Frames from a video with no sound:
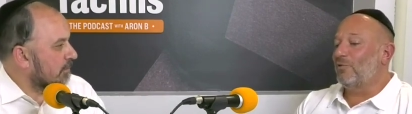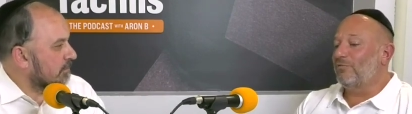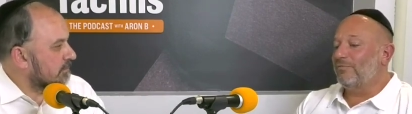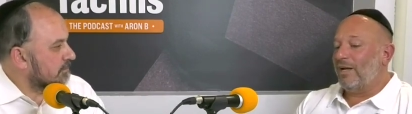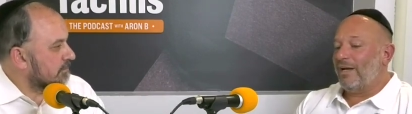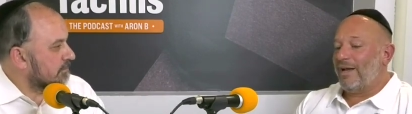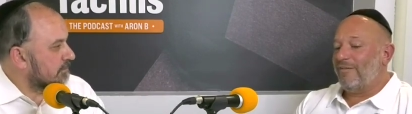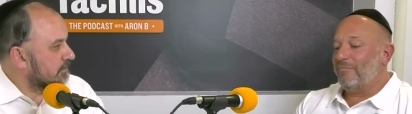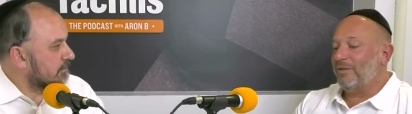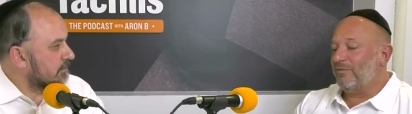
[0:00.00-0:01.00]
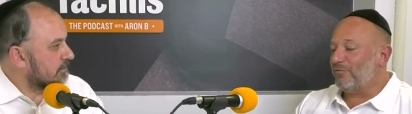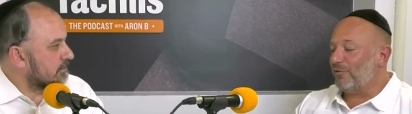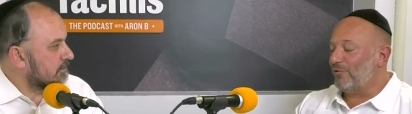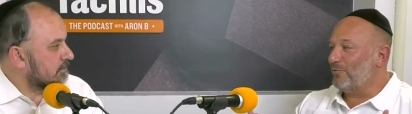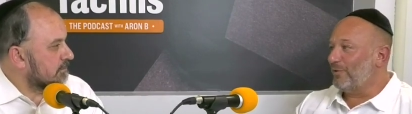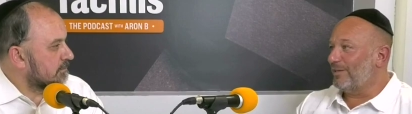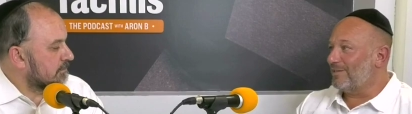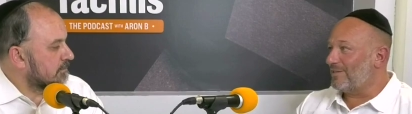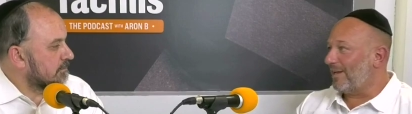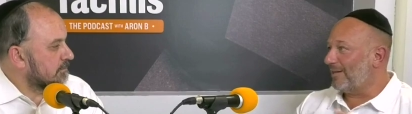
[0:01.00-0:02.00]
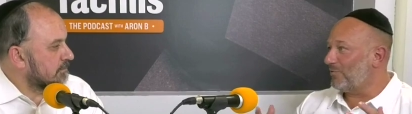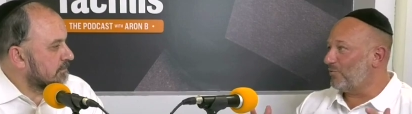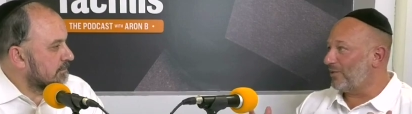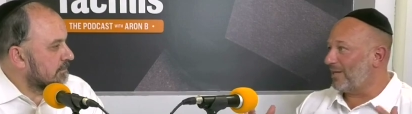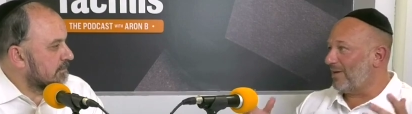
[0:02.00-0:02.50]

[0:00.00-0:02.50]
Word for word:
Speaker 1: know, I, have been for 31 years. I like to work